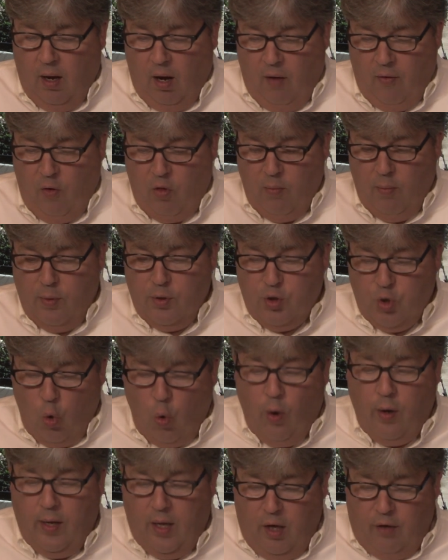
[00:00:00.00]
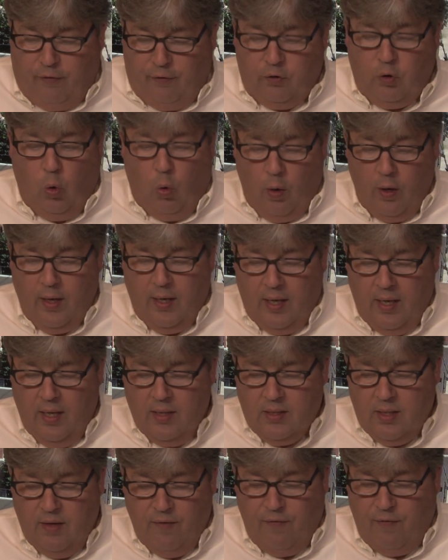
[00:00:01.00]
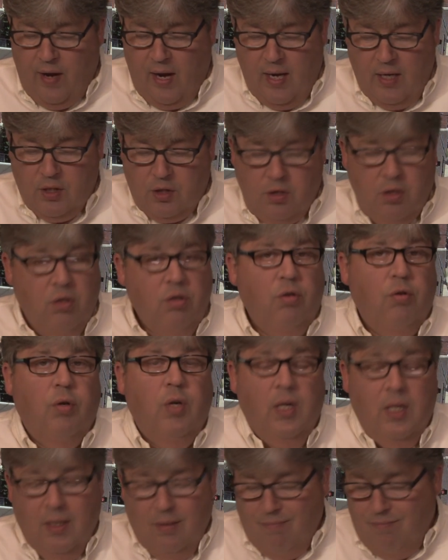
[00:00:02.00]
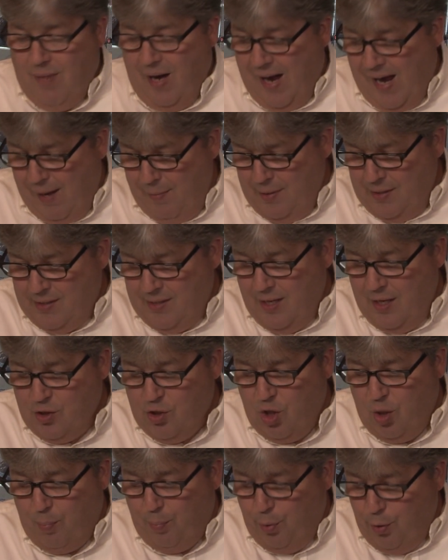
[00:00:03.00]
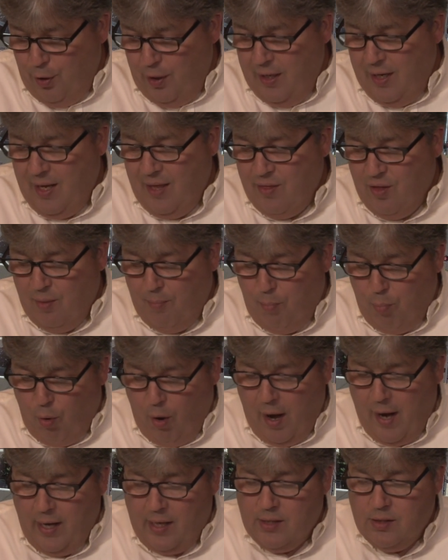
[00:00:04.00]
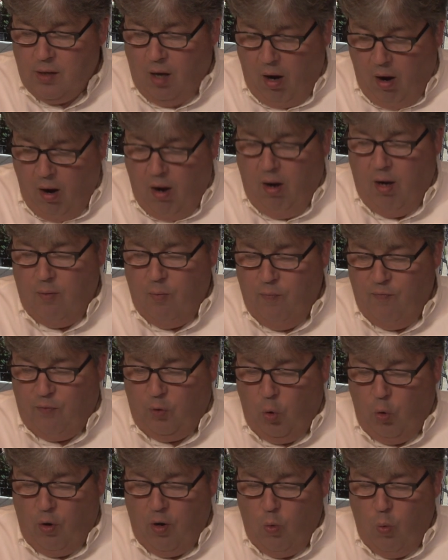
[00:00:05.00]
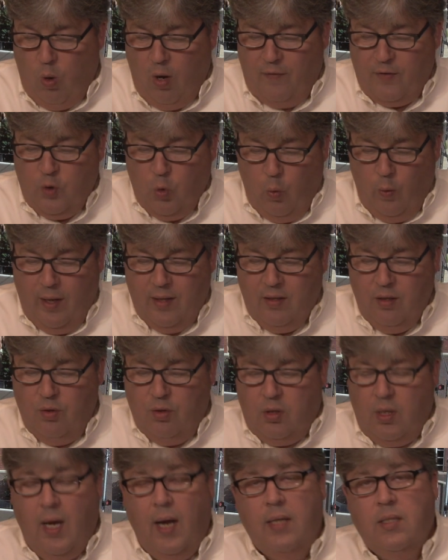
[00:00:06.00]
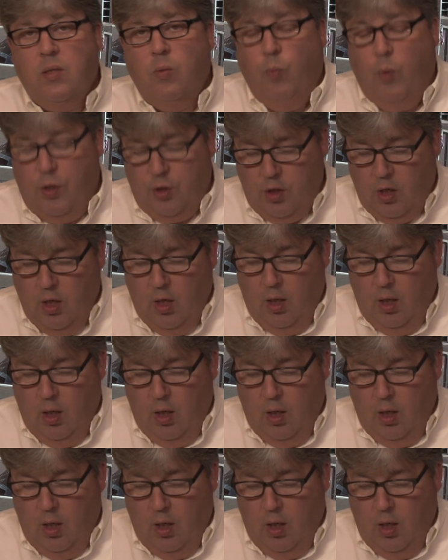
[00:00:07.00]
Although the majority of Florida is in phase two, Miami says they're putting the brakes on. Florida, one of 22 states in which